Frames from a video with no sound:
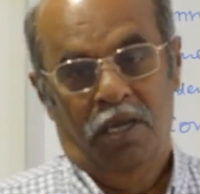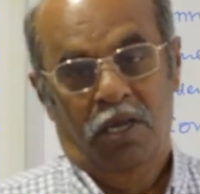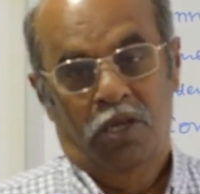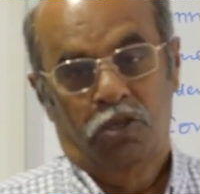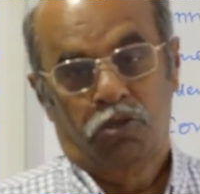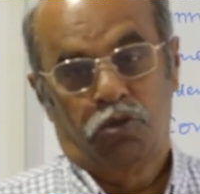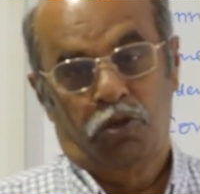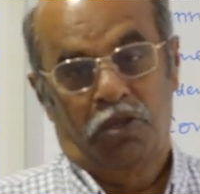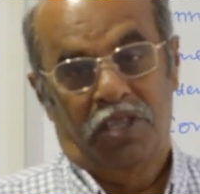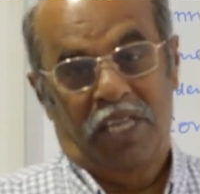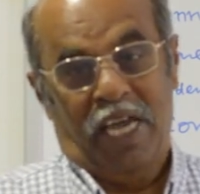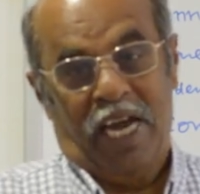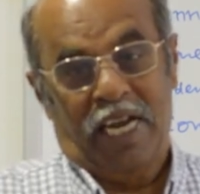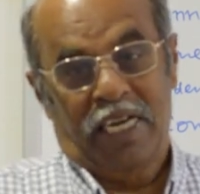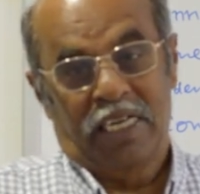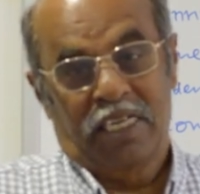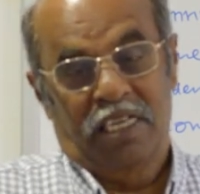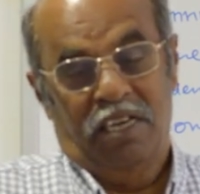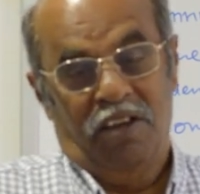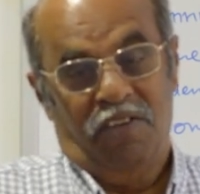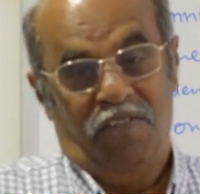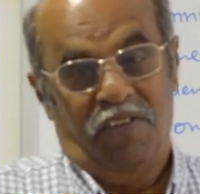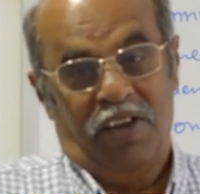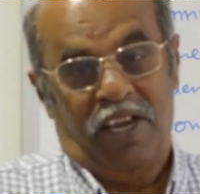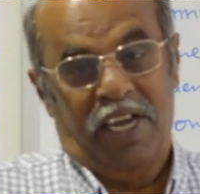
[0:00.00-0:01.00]
So that
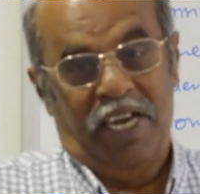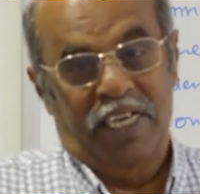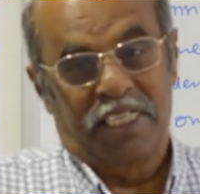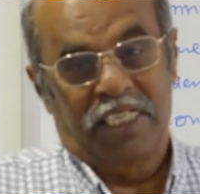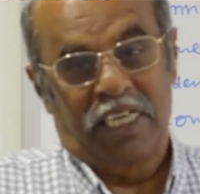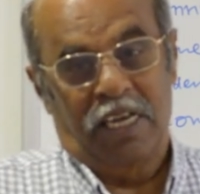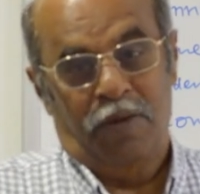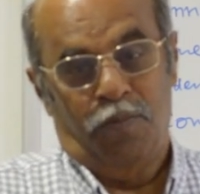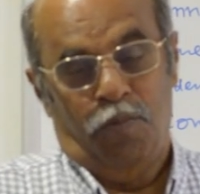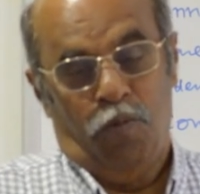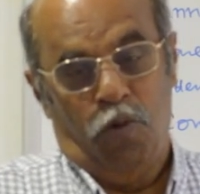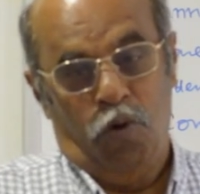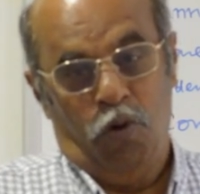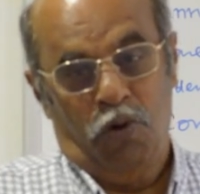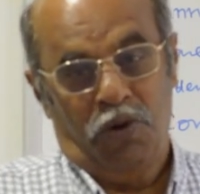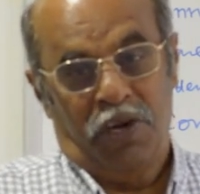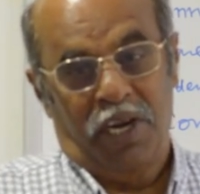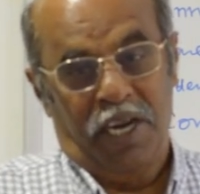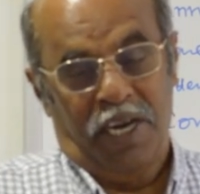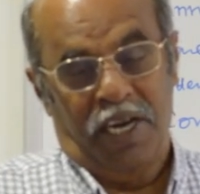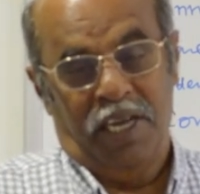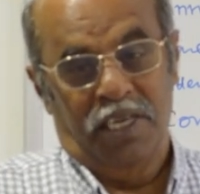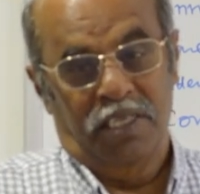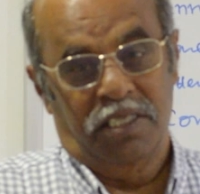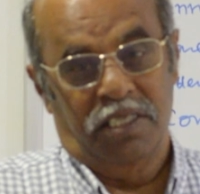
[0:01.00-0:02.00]
getting more
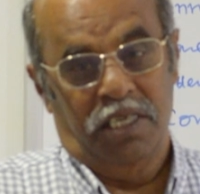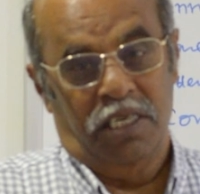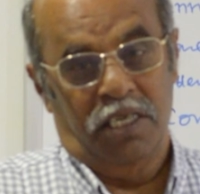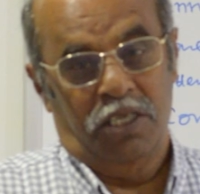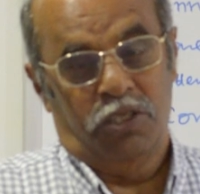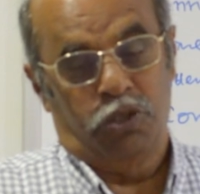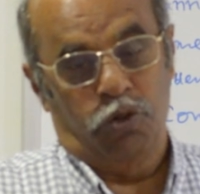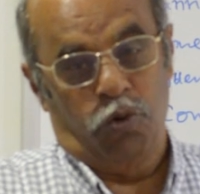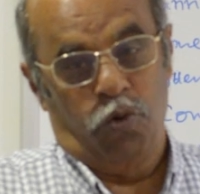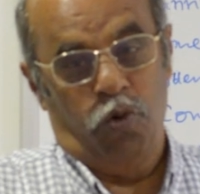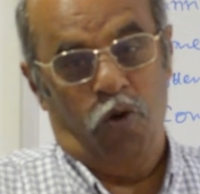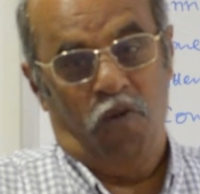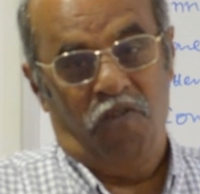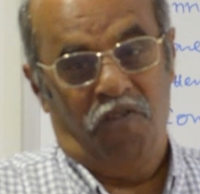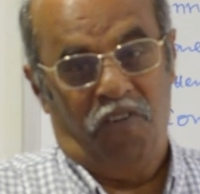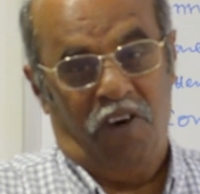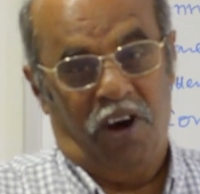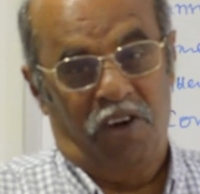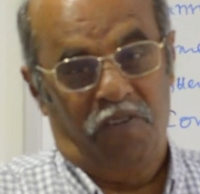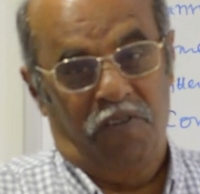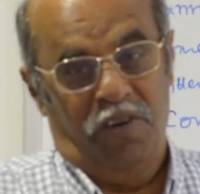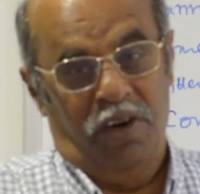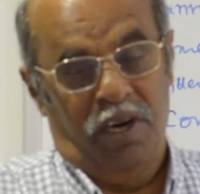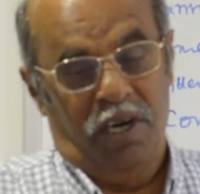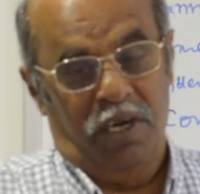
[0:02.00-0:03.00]
energy to go
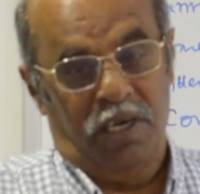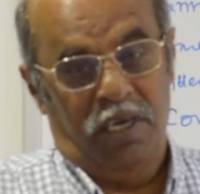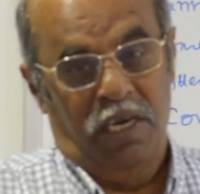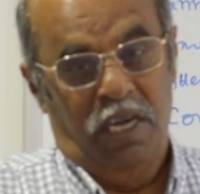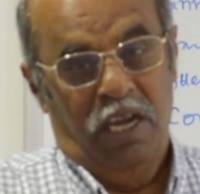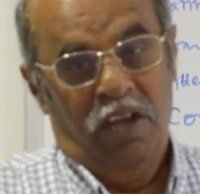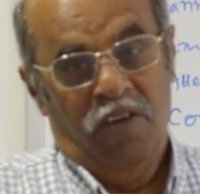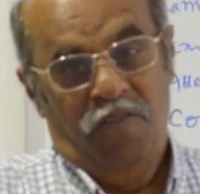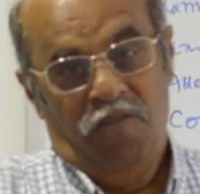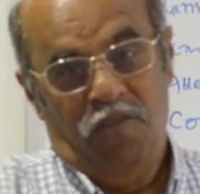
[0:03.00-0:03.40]
forward